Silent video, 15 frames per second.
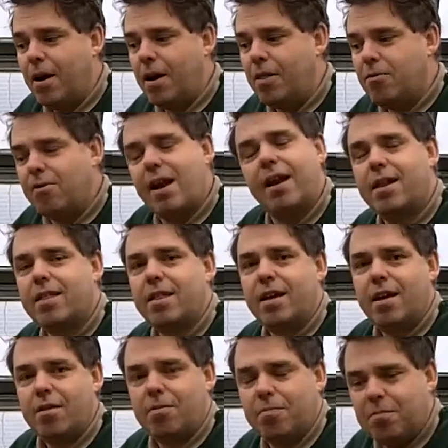And the
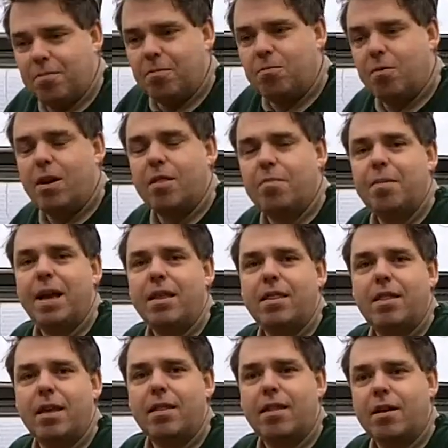reality is, one of the main
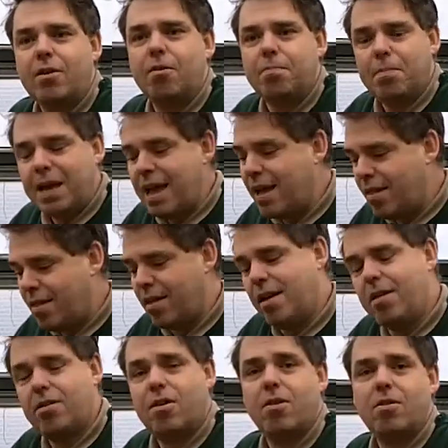things it could be
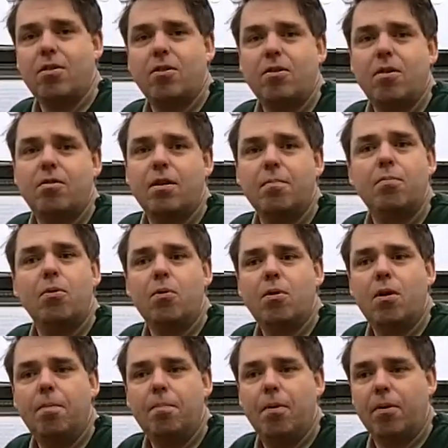is because you're using poor
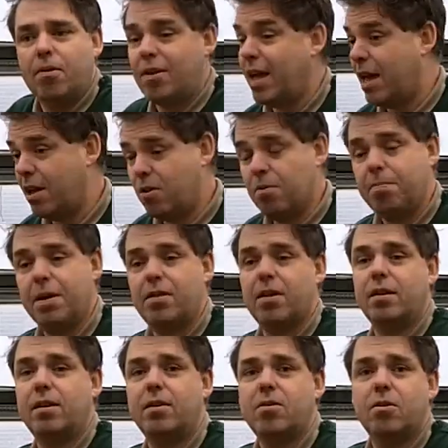compost. It could be
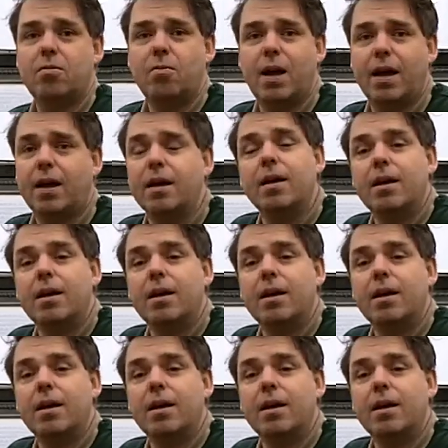sitting too wet.